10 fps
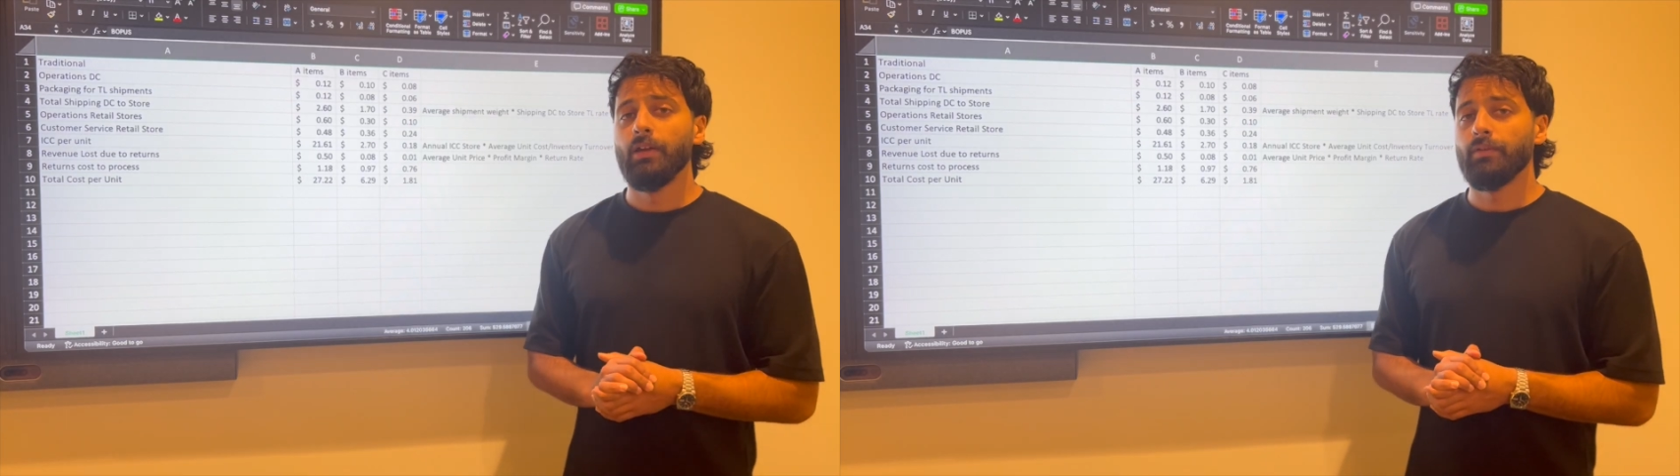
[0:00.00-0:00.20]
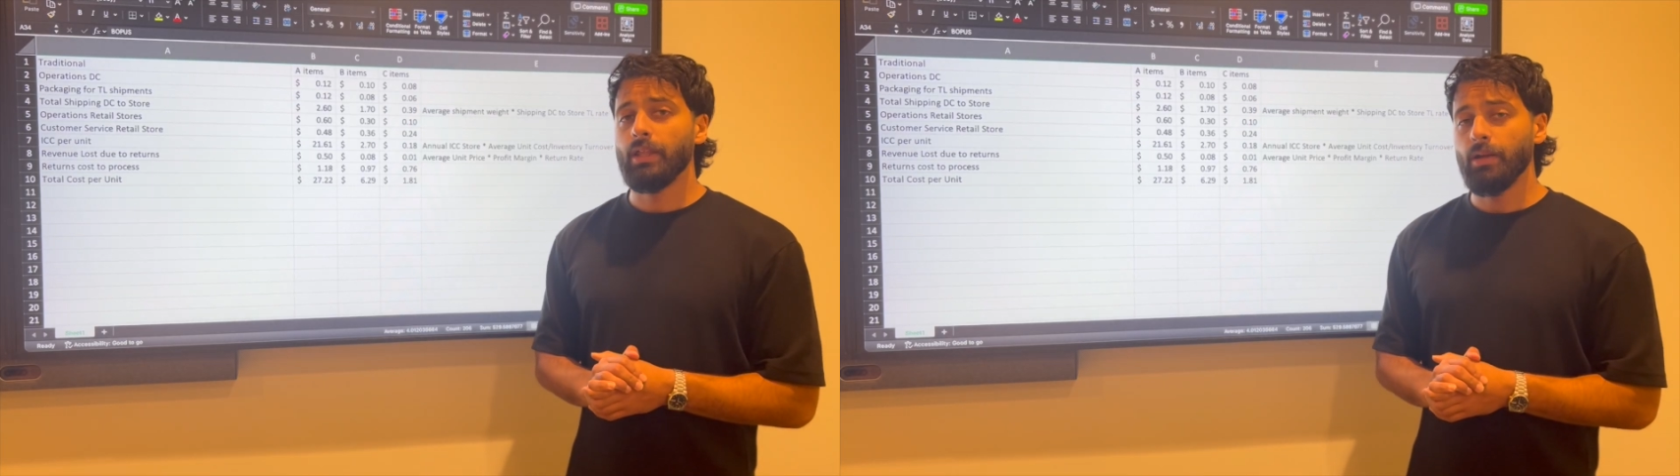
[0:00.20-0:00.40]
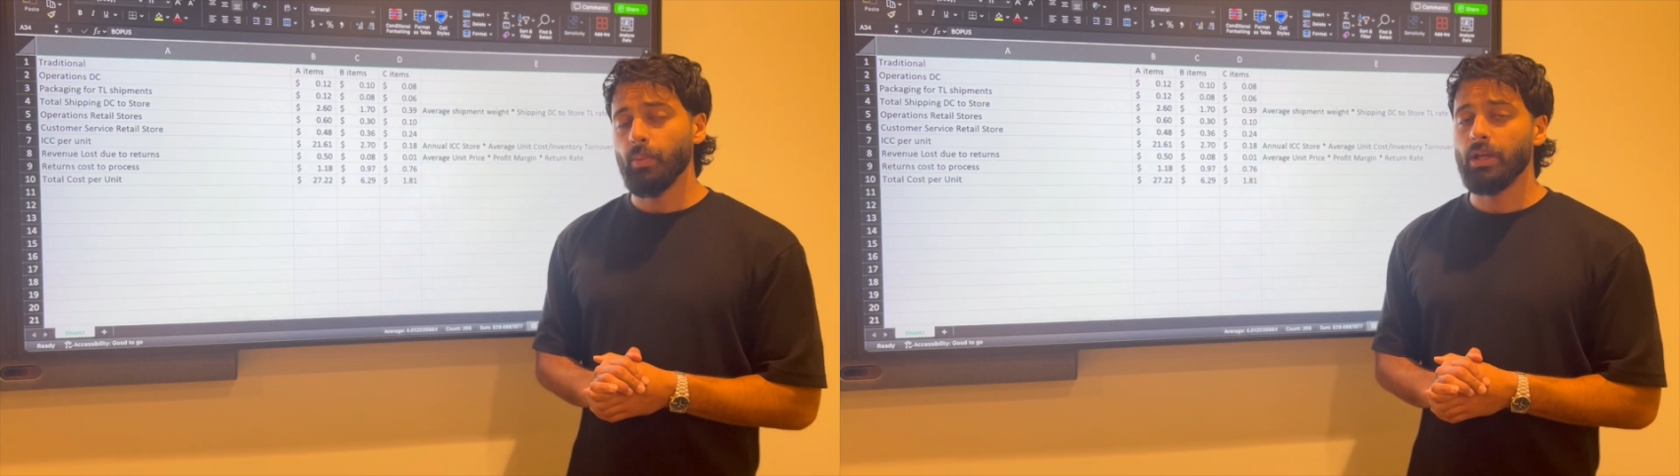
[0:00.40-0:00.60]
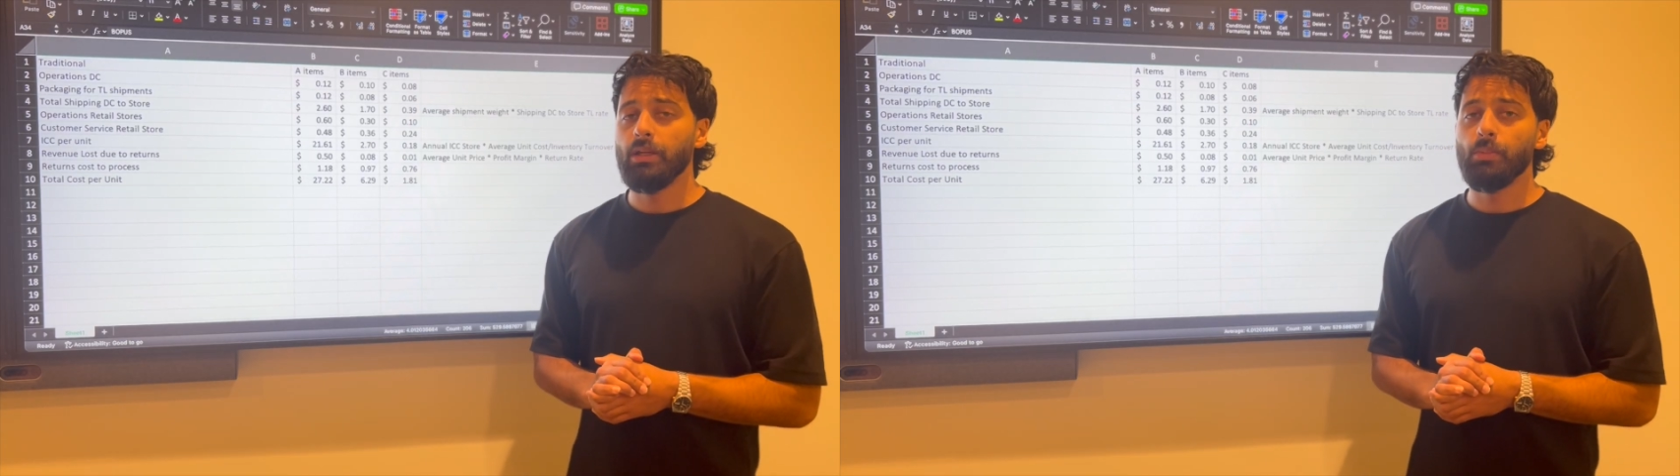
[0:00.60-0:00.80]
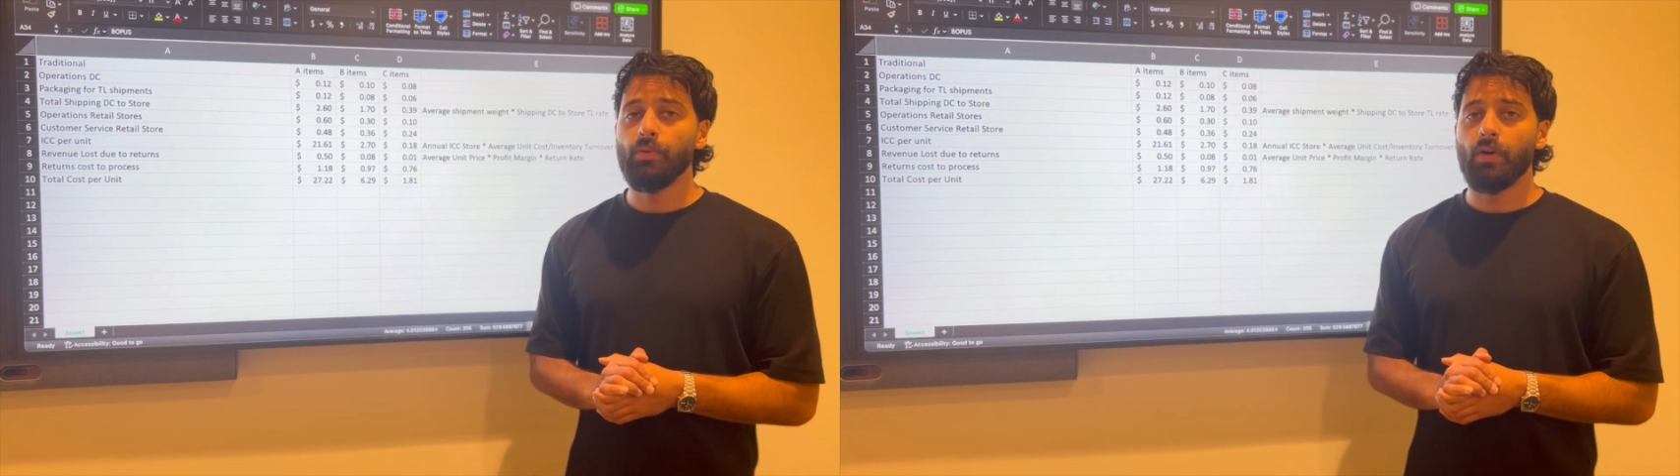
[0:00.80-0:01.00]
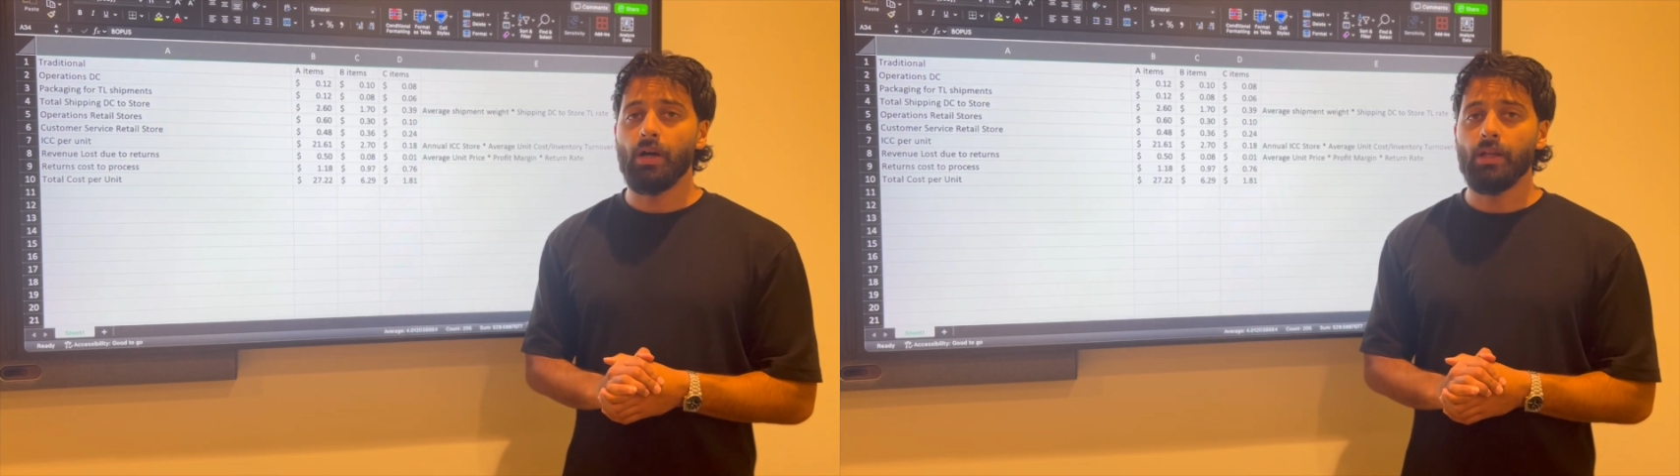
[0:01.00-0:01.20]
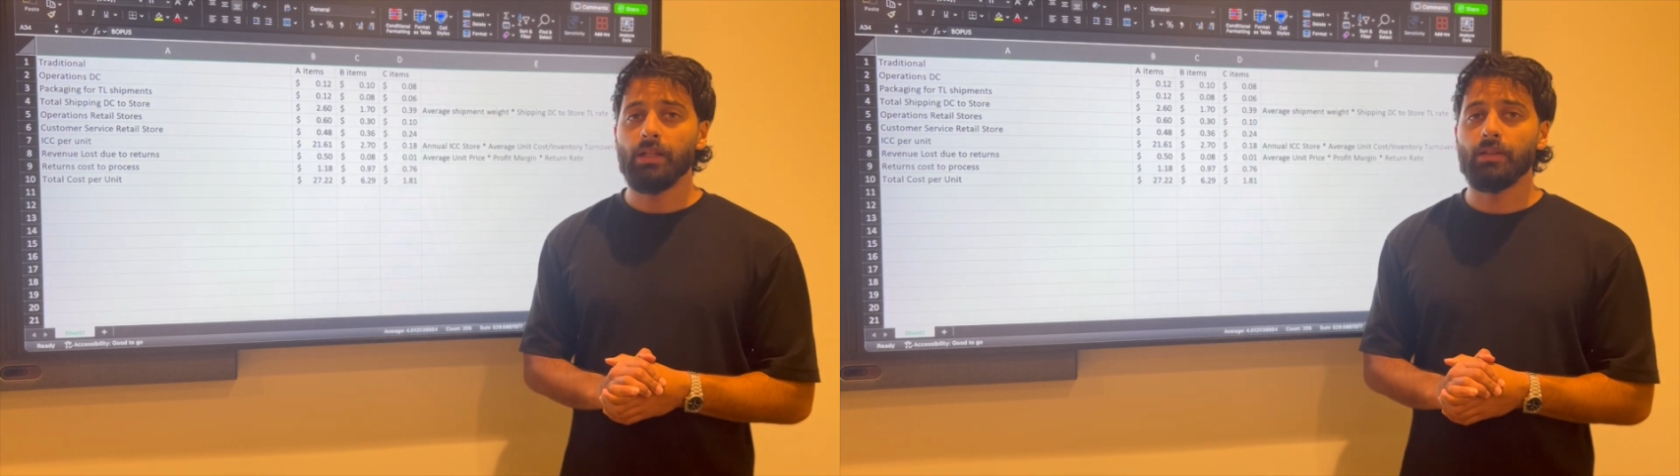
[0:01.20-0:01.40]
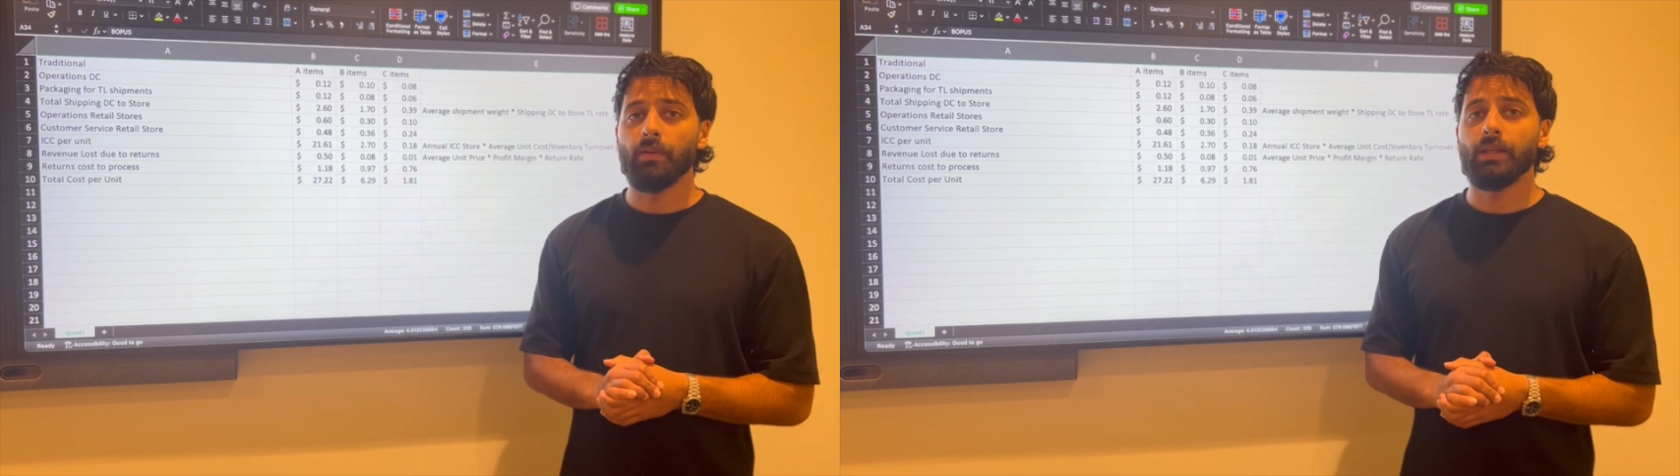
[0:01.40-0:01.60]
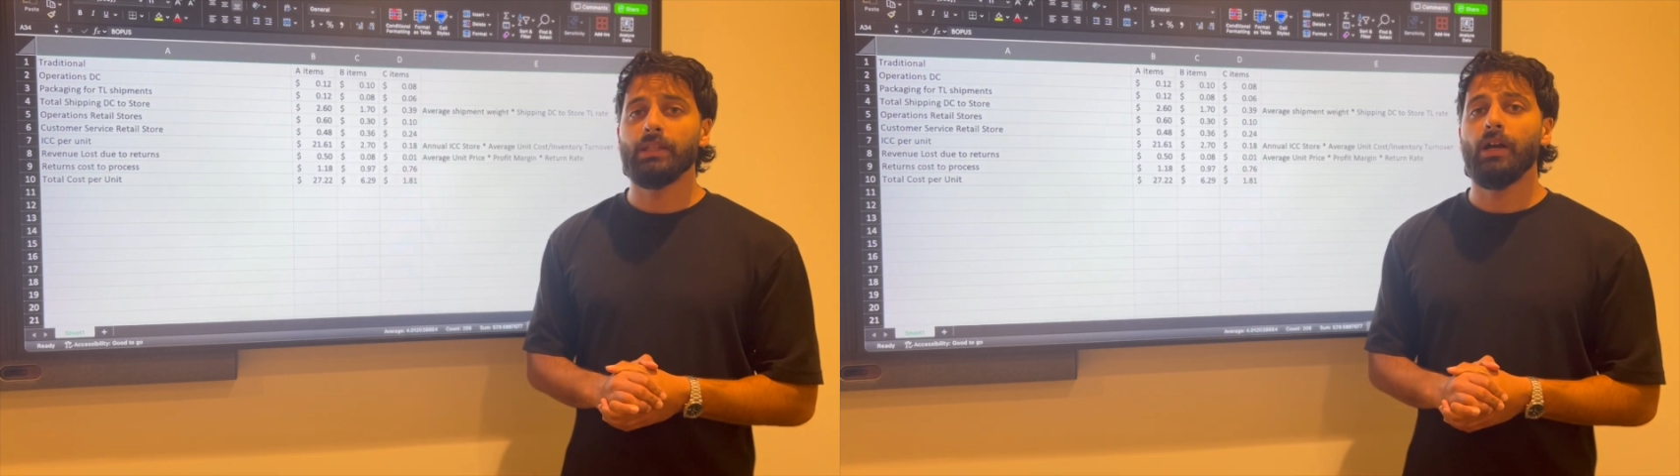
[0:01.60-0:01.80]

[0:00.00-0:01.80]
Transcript: Then we're going to move on and look at the